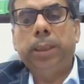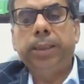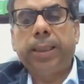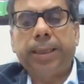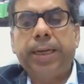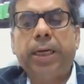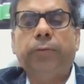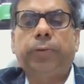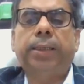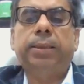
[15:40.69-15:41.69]
in the rate
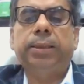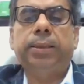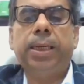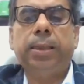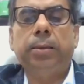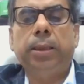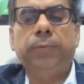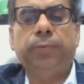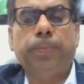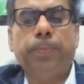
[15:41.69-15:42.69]
of taxation,
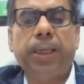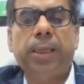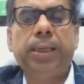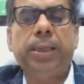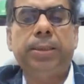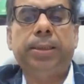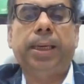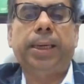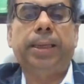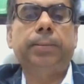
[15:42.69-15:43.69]
if a PE is
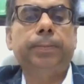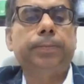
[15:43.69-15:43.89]
there,